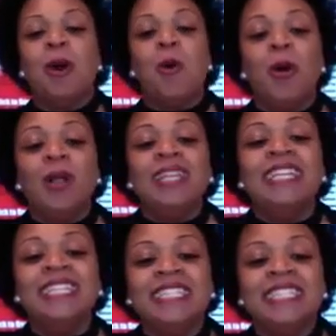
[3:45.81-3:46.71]
All of
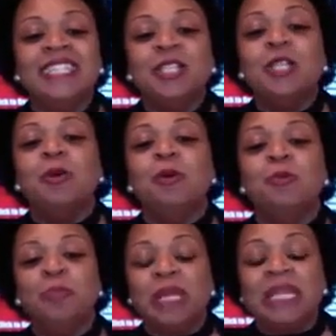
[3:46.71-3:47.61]
these,
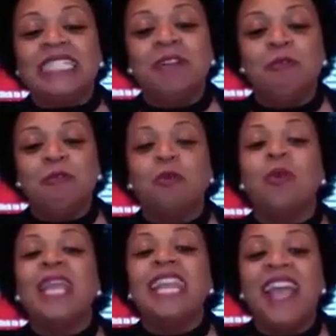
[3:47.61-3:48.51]
bits of
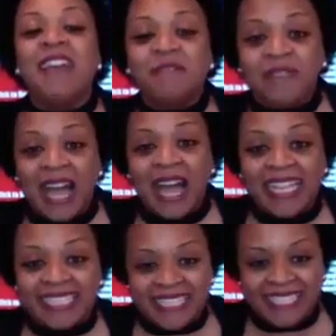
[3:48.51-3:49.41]
great
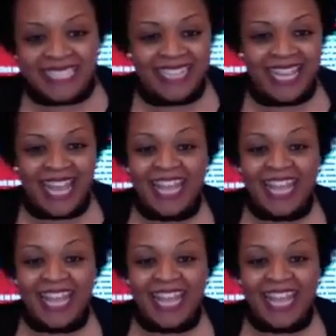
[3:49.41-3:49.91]
advice that